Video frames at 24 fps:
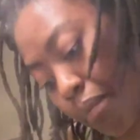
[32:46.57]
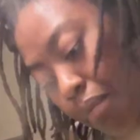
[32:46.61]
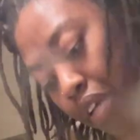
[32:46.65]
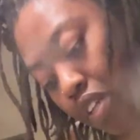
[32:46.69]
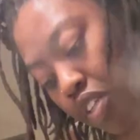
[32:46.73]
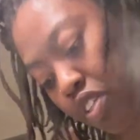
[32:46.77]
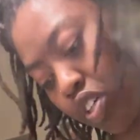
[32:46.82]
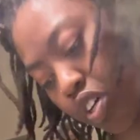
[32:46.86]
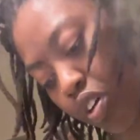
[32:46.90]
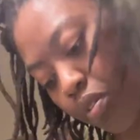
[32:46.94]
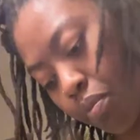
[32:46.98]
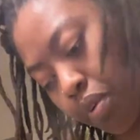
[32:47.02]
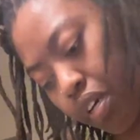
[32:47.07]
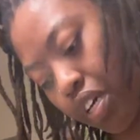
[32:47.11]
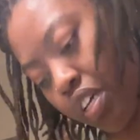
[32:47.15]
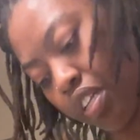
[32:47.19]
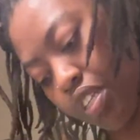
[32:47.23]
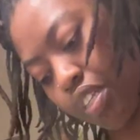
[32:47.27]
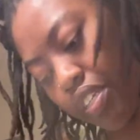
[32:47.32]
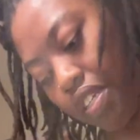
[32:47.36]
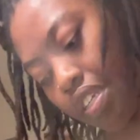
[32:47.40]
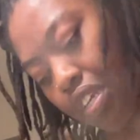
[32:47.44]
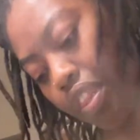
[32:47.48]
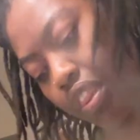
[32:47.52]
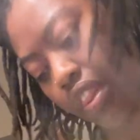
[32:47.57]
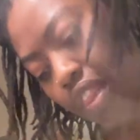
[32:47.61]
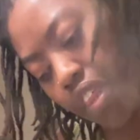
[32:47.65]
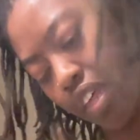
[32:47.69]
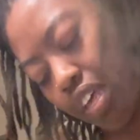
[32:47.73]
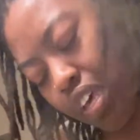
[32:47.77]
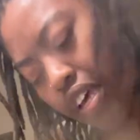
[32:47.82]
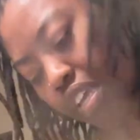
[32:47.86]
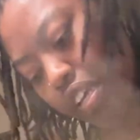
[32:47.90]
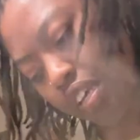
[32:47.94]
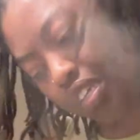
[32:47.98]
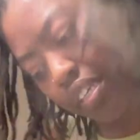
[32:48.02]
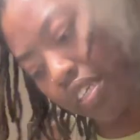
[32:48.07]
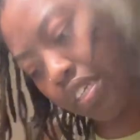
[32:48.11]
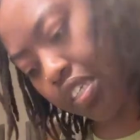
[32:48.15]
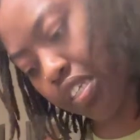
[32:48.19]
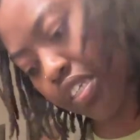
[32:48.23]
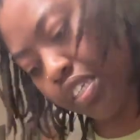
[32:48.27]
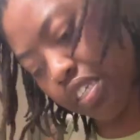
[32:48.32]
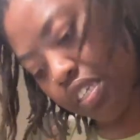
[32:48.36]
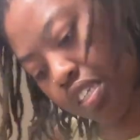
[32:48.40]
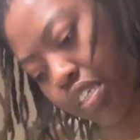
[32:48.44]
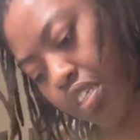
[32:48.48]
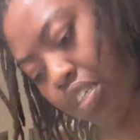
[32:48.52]
pinto beans and
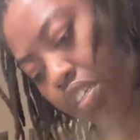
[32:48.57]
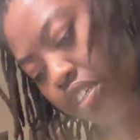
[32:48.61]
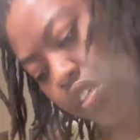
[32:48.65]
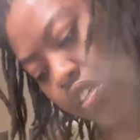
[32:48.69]
this.